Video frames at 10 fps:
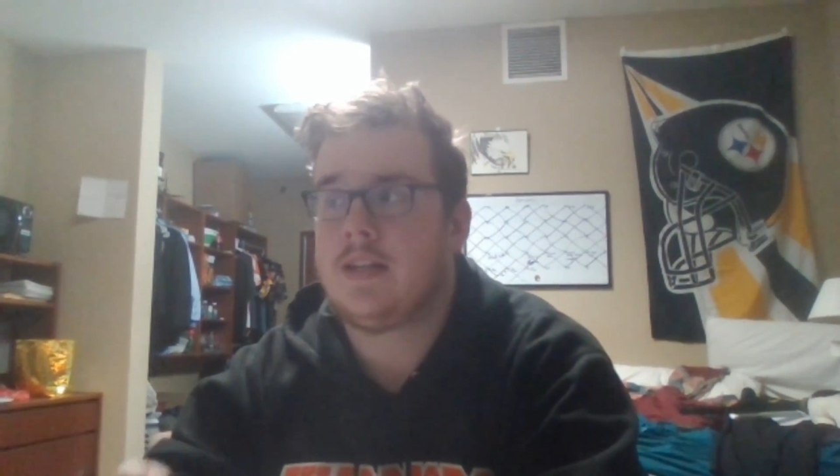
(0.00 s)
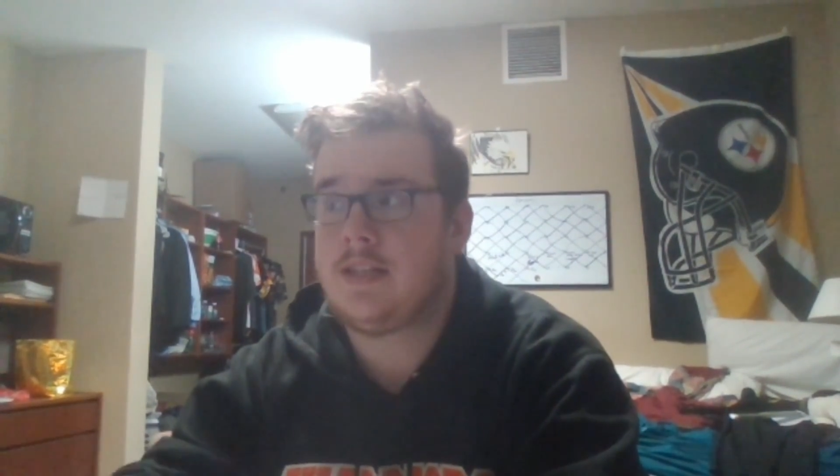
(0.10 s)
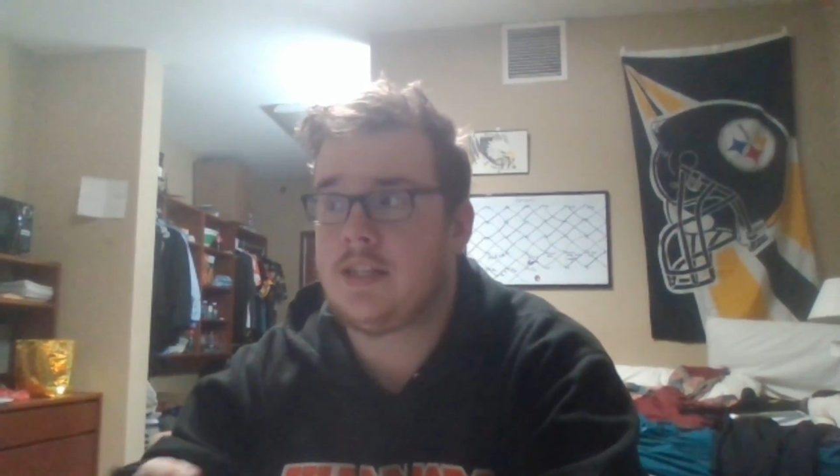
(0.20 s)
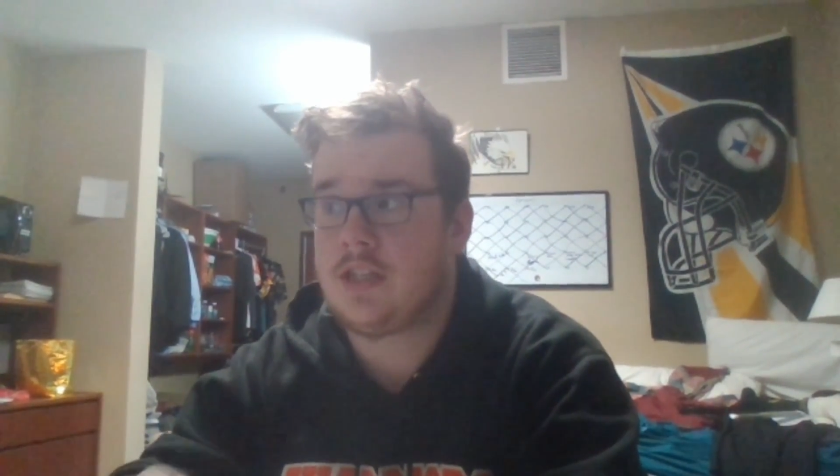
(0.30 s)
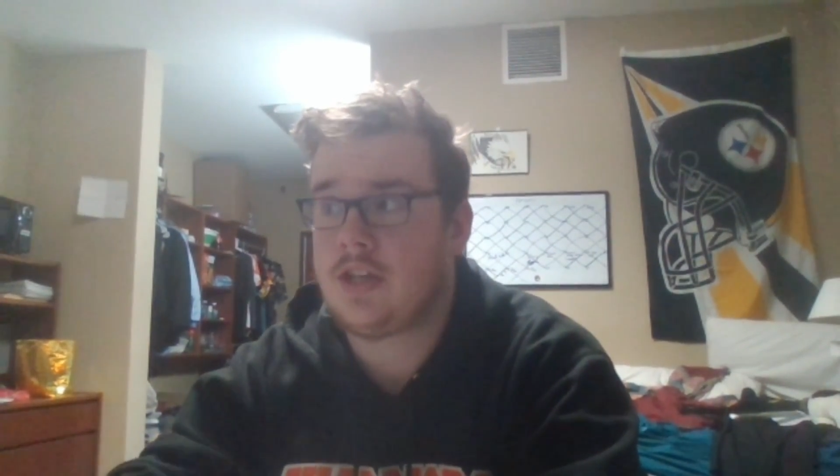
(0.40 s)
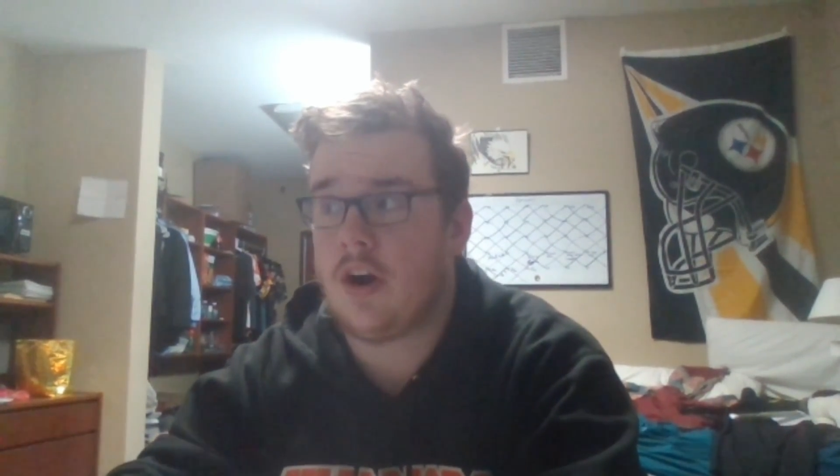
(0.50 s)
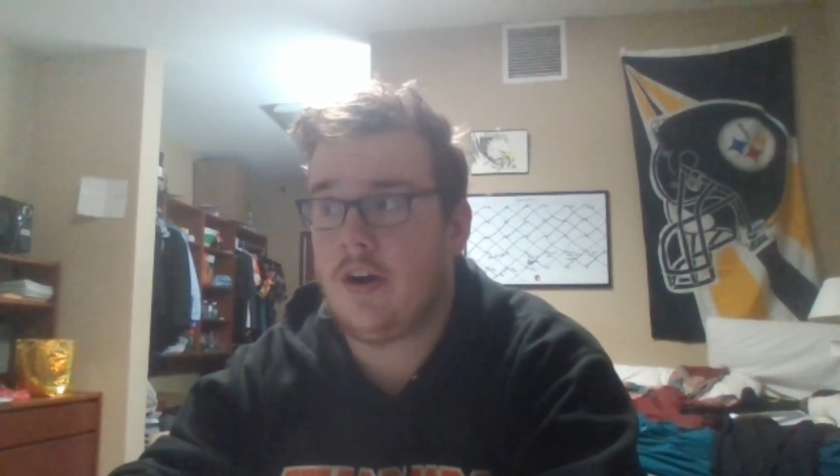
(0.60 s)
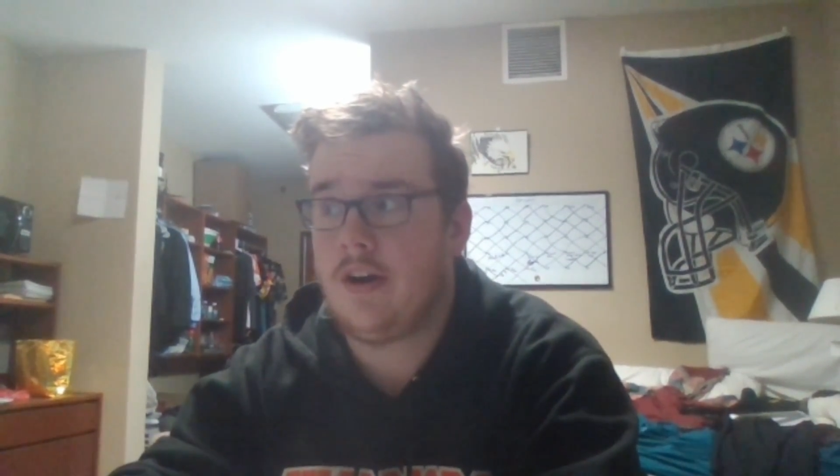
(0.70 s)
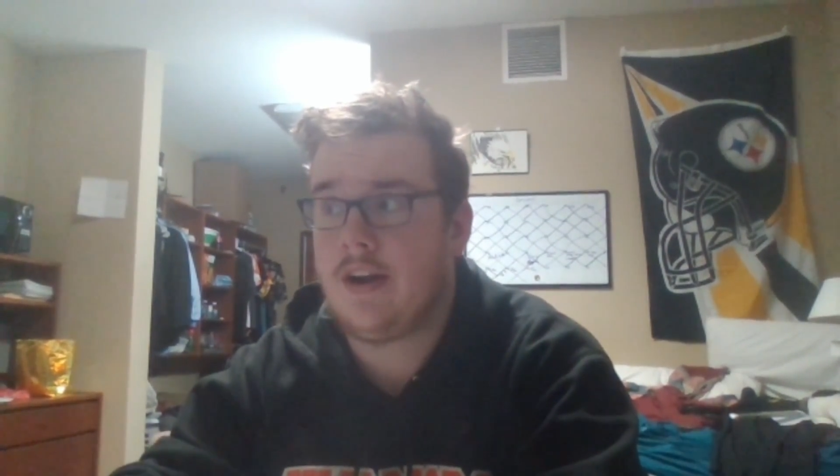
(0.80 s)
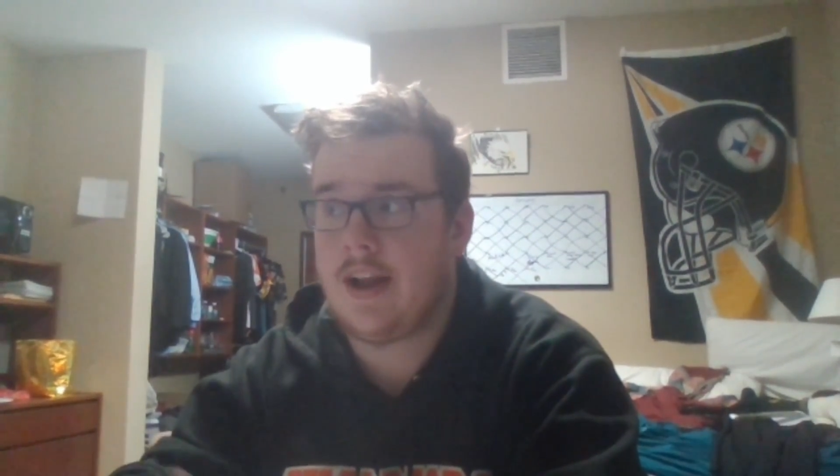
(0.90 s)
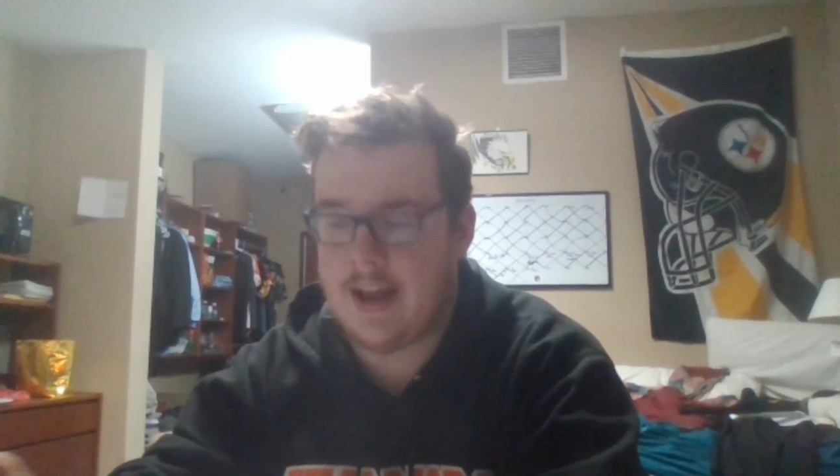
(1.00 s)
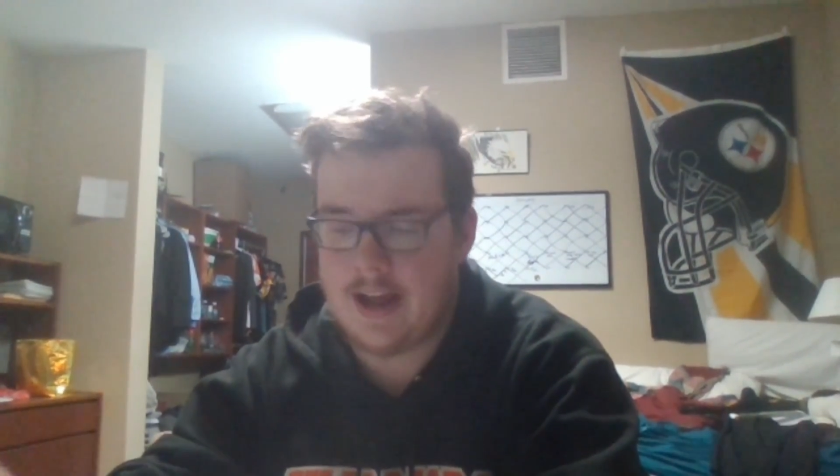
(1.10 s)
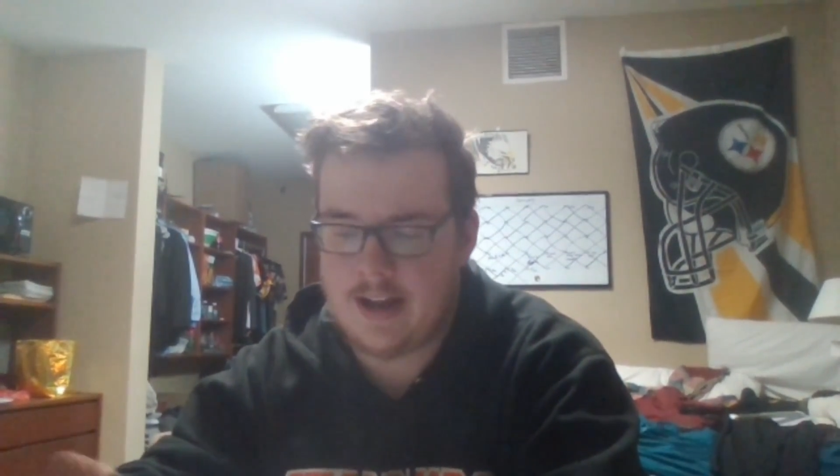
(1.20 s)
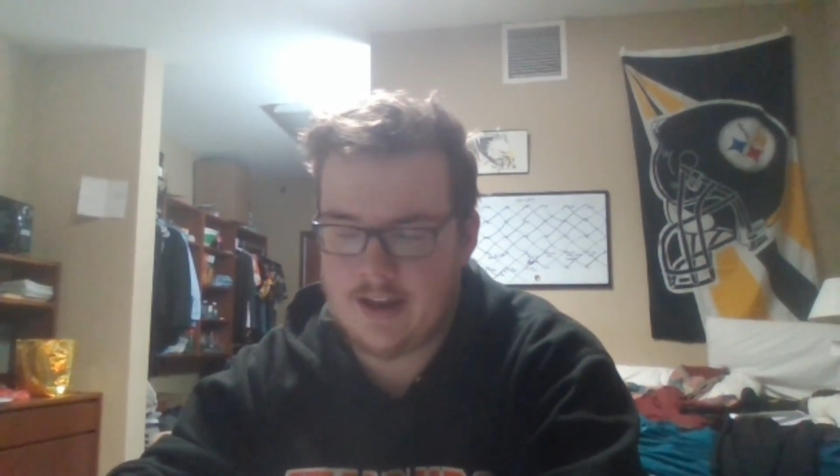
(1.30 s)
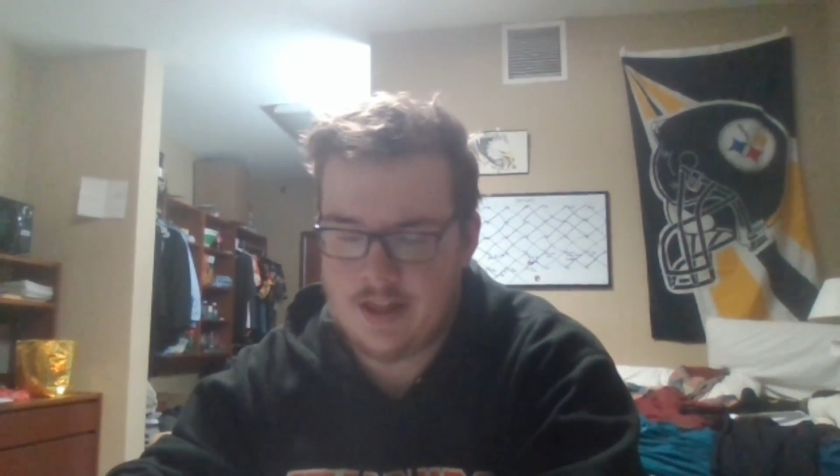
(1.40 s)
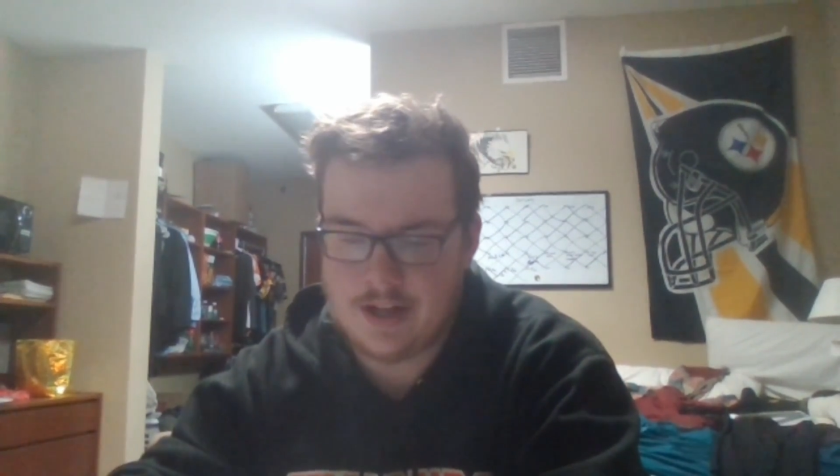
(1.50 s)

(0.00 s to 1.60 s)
to start, and